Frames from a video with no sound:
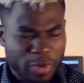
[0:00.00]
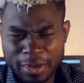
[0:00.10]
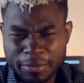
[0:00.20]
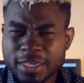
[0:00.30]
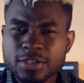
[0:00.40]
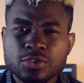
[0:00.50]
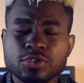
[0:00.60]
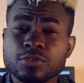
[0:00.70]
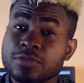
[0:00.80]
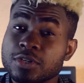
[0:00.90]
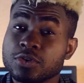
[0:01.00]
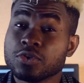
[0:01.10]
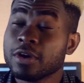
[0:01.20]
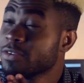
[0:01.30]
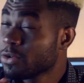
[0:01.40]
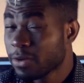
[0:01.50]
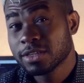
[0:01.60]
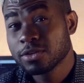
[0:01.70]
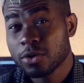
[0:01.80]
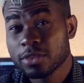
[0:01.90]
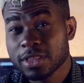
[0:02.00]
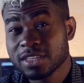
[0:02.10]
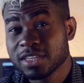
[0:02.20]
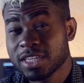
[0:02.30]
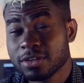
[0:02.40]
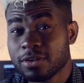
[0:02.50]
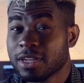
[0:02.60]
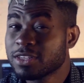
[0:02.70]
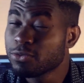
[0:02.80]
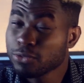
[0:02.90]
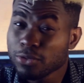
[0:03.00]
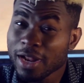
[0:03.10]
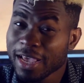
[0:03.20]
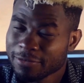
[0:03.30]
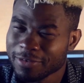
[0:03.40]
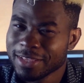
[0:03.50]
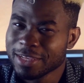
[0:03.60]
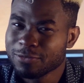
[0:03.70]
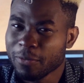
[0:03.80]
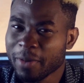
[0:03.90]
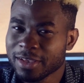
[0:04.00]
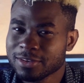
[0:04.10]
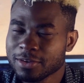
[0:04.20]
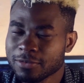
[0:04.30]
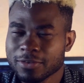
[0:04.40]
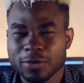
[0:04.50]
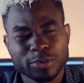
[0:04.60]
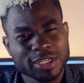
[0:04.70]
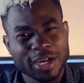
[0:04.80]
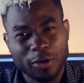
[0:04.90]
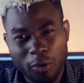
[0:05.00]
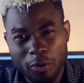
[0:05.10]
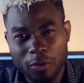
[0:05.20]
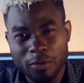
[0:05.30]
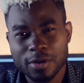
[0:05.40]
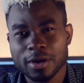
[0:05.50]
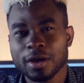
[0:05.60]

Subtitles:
When I'm making YouTube videos or even creating content in general, there's a rule I invented for myself, which I call